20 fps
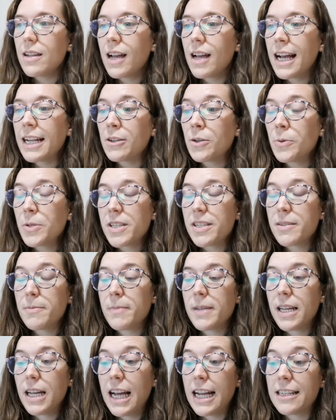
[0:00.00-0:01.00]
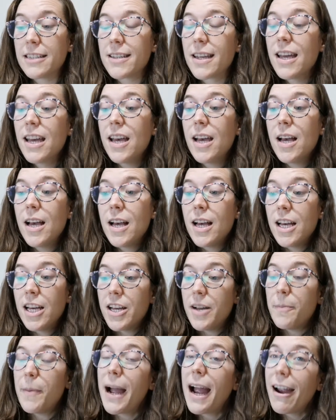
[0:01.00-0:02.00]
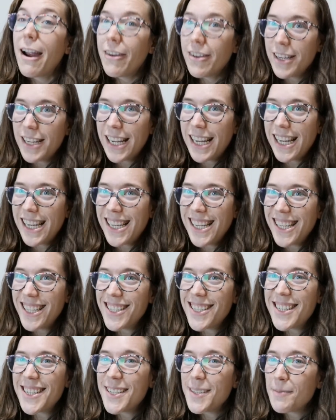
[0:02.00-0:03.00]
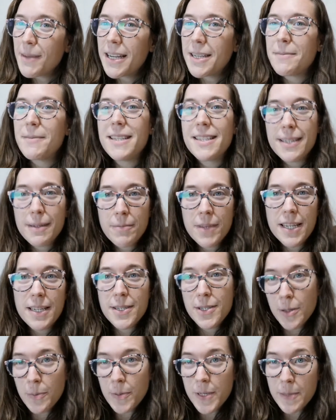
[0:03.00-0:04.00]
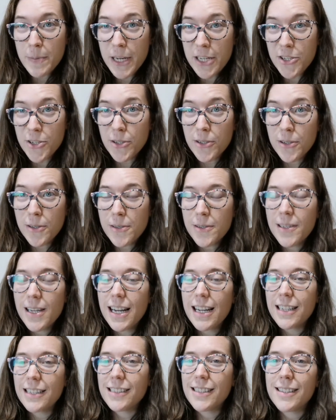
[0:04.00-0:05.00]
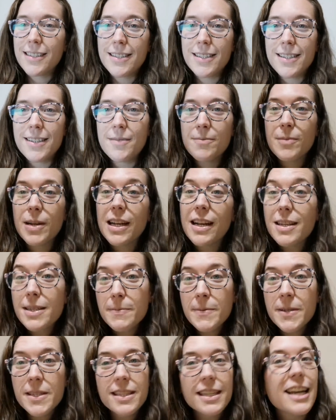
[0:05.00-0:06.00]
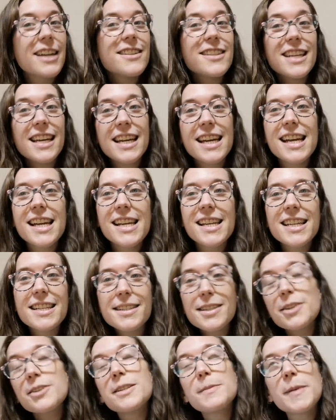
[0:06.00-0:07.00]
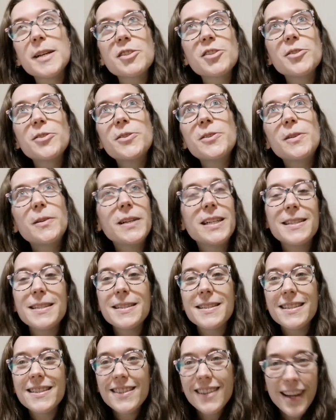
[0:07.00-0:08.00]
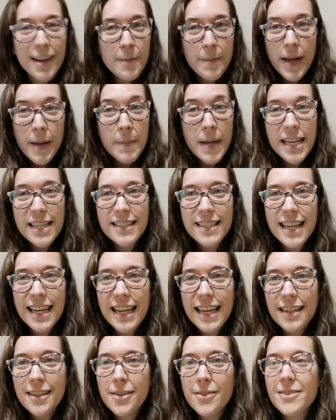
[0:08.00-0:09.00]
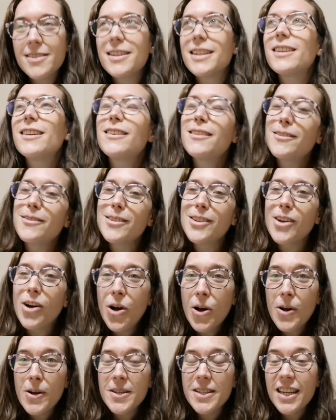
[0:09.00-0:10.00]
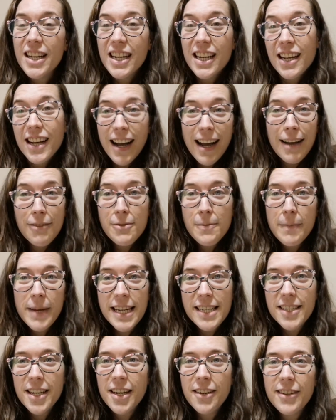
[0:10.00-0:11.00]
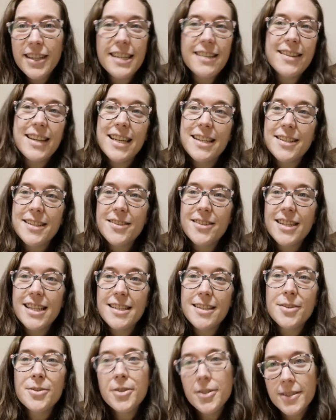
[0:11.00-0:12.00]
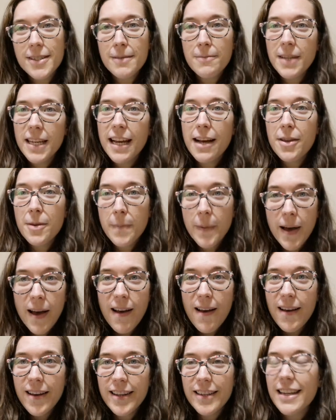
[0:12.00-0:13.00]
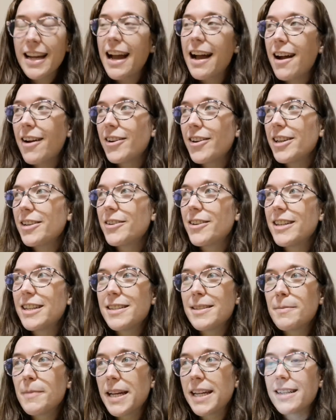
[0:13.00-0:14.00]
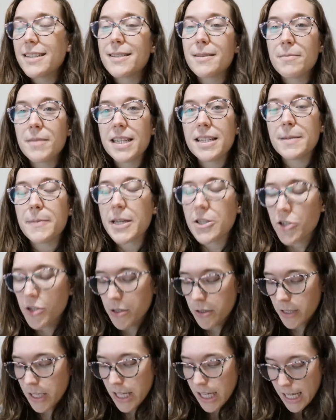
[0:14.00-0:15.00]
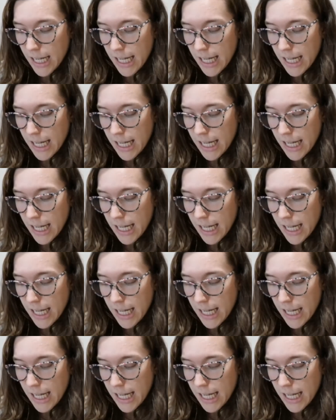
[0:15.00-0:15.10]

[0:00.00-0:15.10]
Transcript: And and apparently she's made me something super special, and my husband kept saying, it's so special, it's amazing. And I was like, oh God, I haven't made her anything, so I need to knock something out of the park now. You know, I need to make her something special.